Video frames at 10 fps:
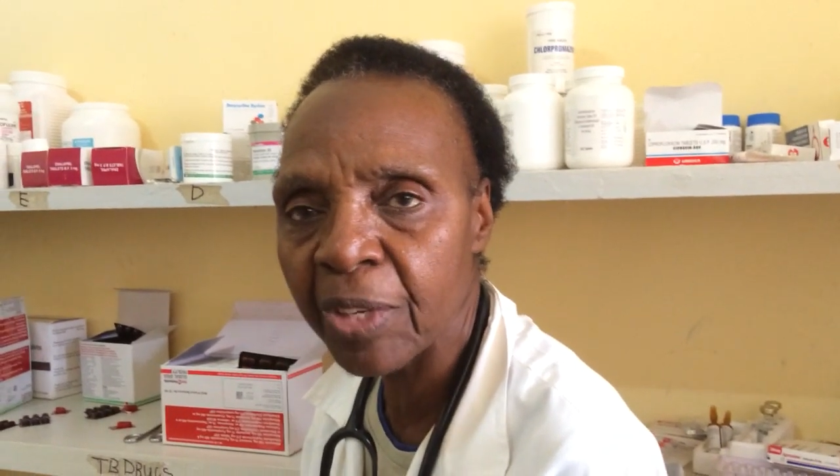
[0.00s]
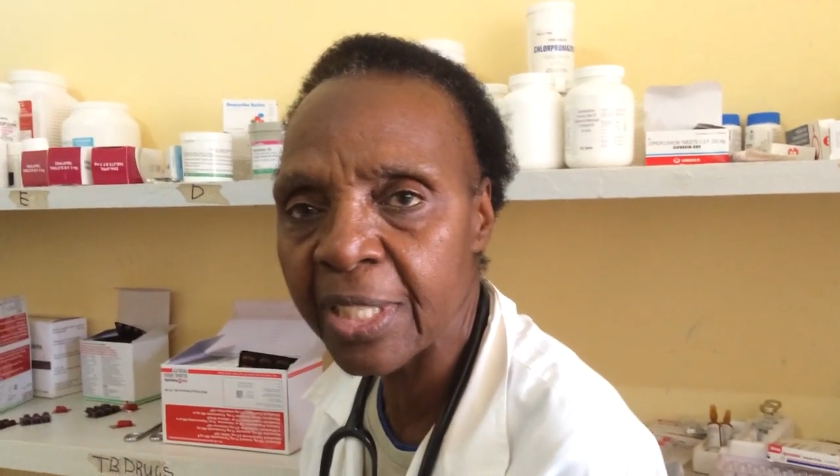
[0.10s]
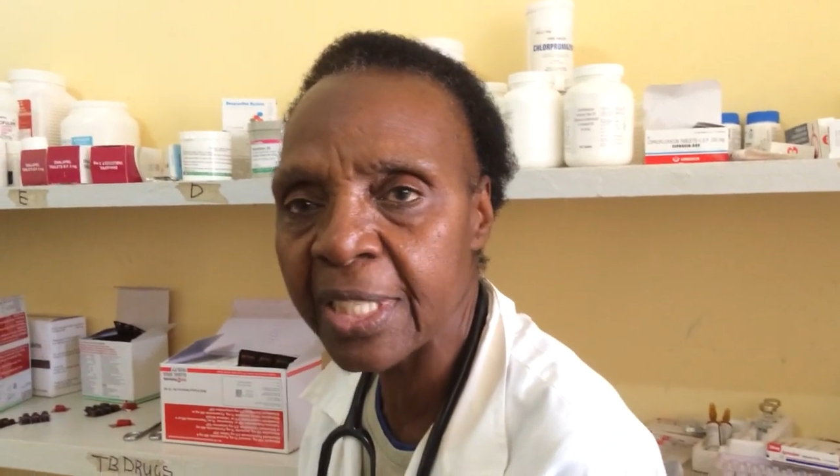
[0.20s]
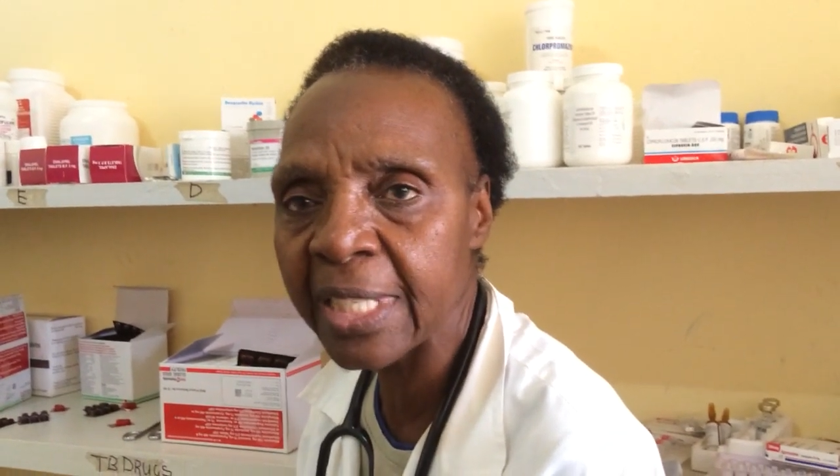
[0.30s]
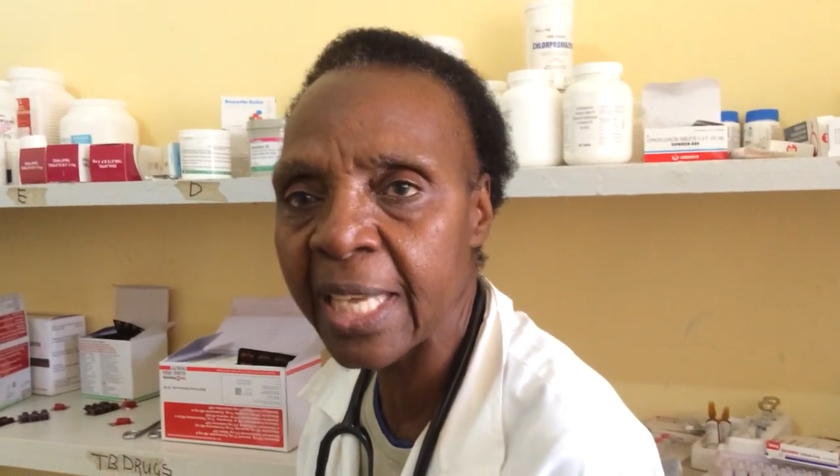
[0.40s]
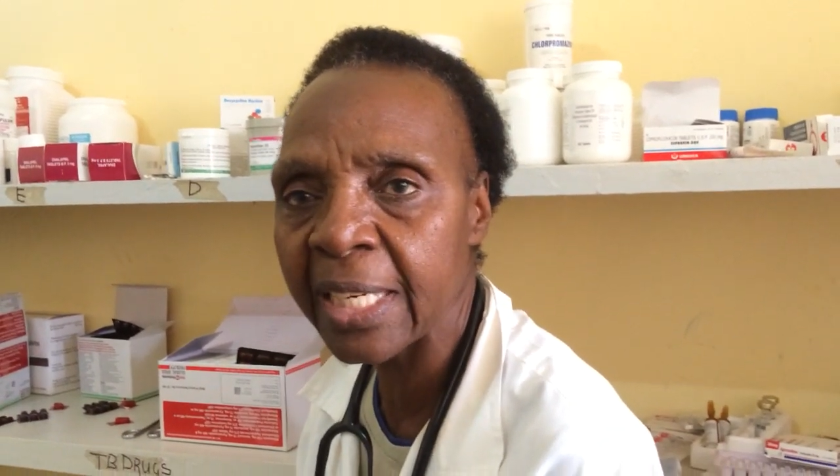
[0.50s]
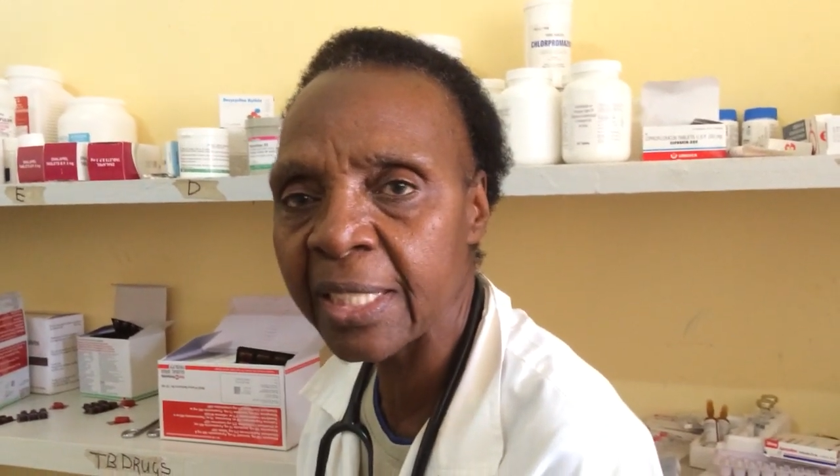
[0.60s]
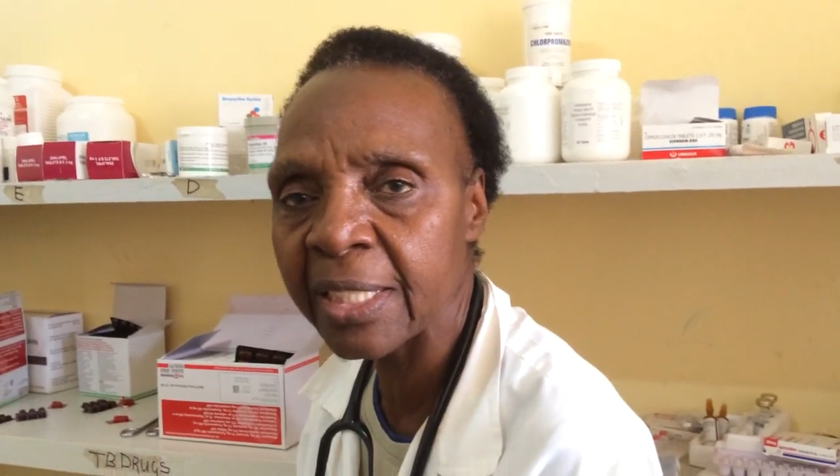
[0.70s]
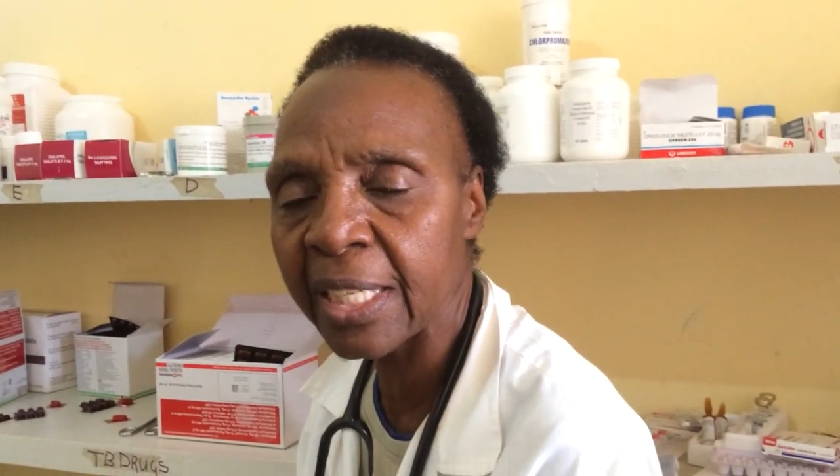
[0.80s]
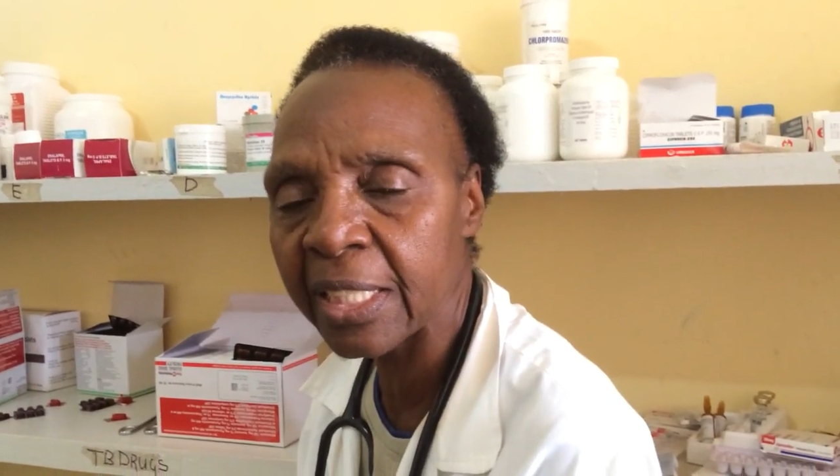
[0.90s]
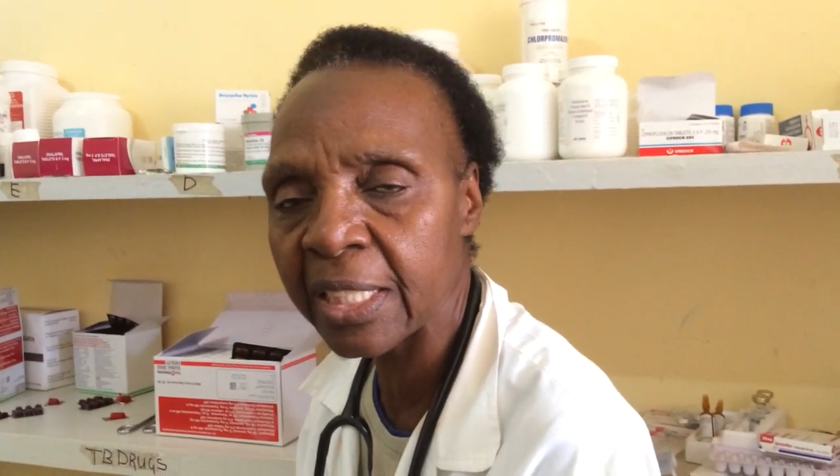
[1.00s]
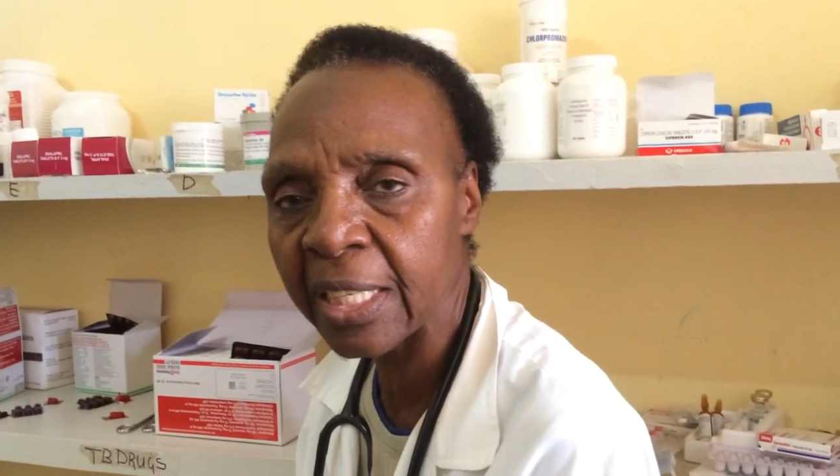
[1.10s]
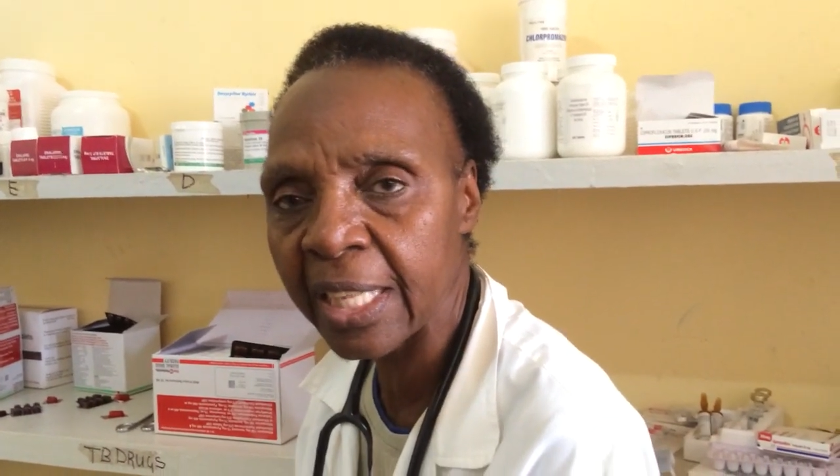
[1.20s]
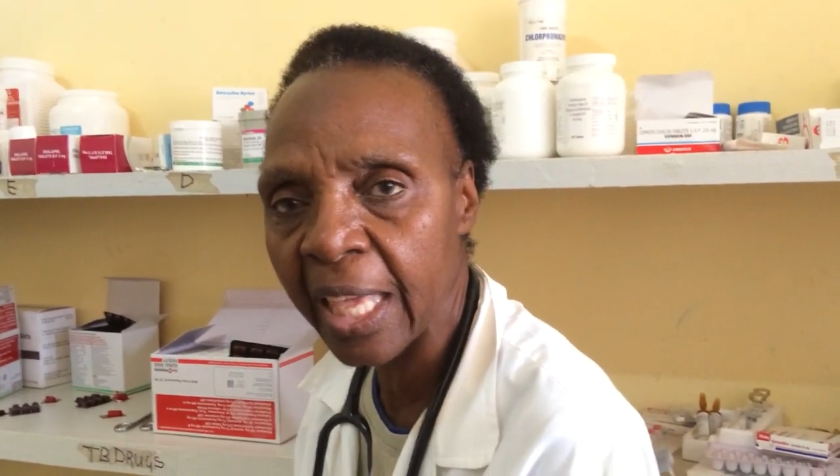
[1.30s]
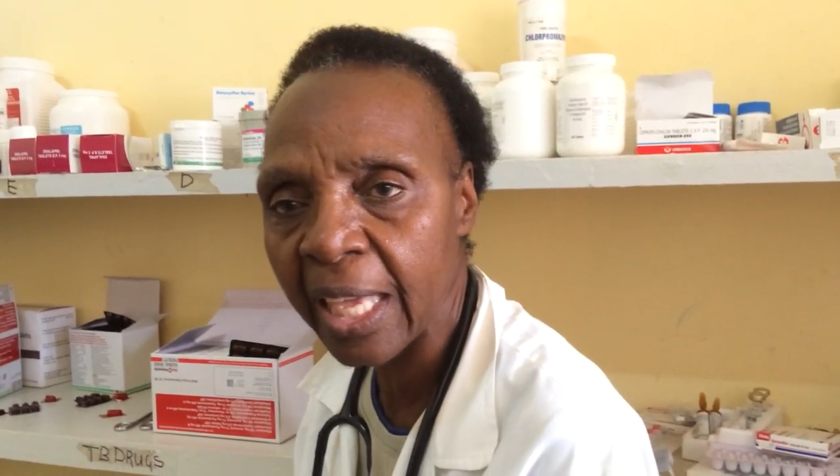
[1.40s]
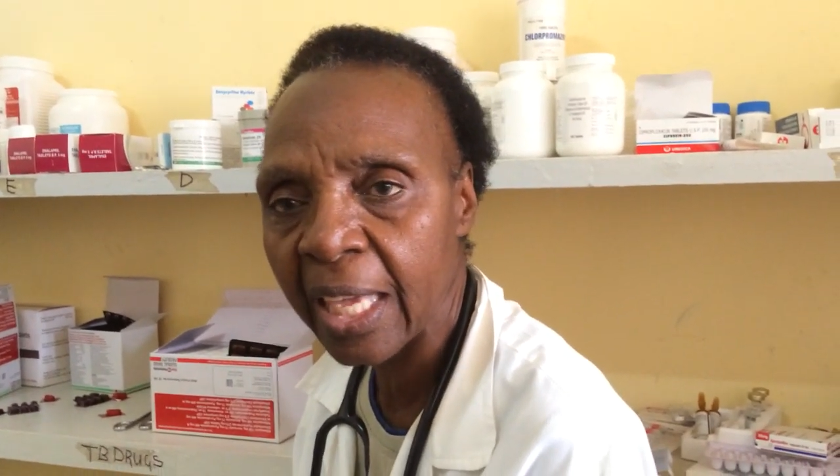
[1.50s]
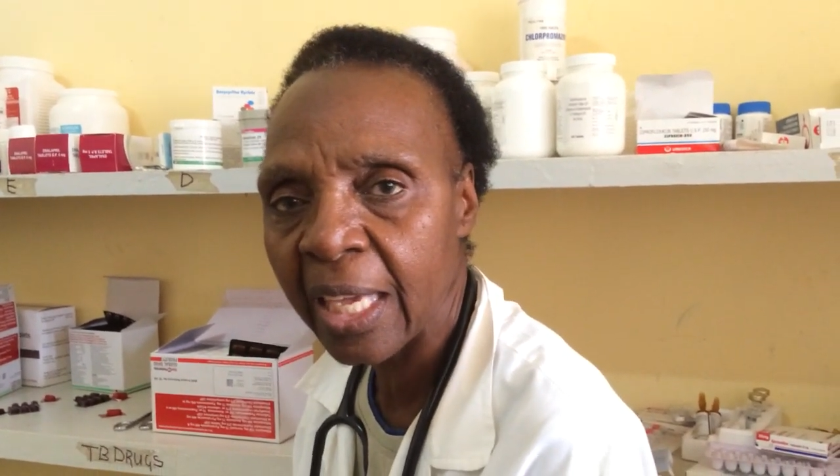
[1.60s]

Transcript: a cesarean section there.